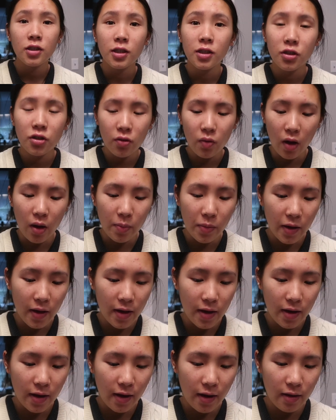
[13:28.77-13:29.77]
She didn't show up,
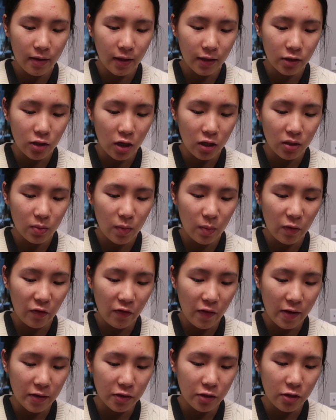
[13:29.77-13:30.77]
and I like talked to my
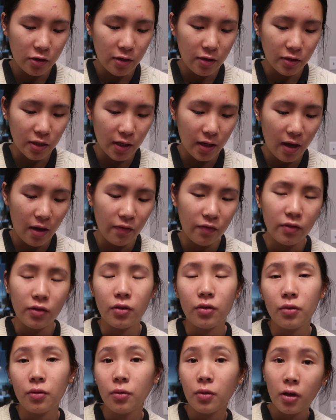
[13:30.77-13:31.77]
professor and I was like, have
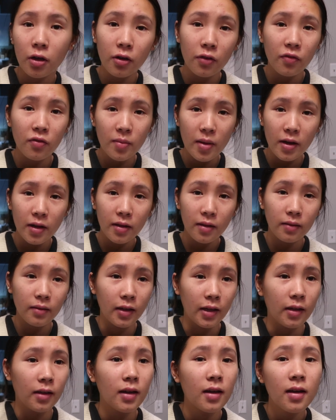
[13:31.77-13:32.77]
you heard from
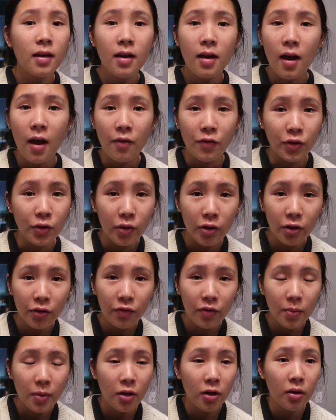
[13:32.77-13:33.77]

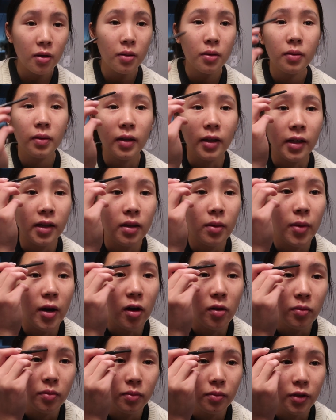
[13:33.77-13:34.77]
her like
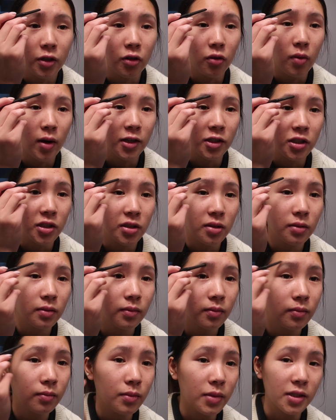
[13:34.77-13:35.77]
about, you know, why she's
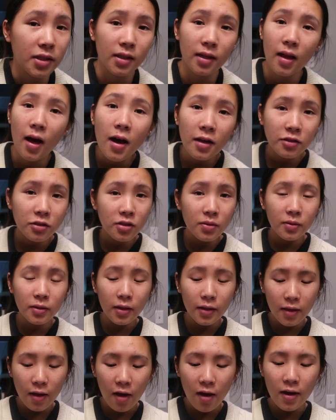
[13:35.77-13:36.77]
missed class or something
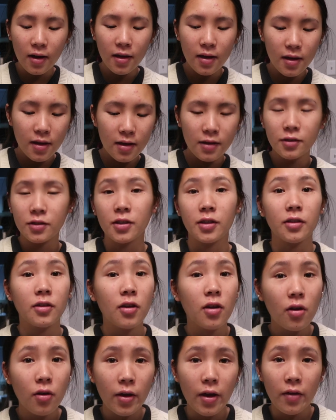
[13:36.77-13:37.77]
like that? She's like,
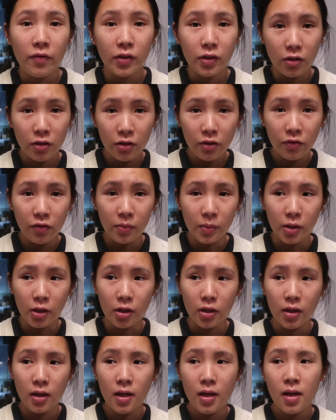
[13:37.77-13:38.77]
no, I haven't heard from
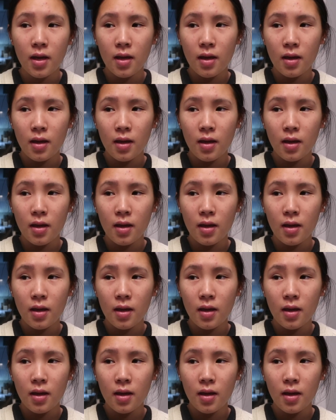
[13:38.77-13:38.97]
her.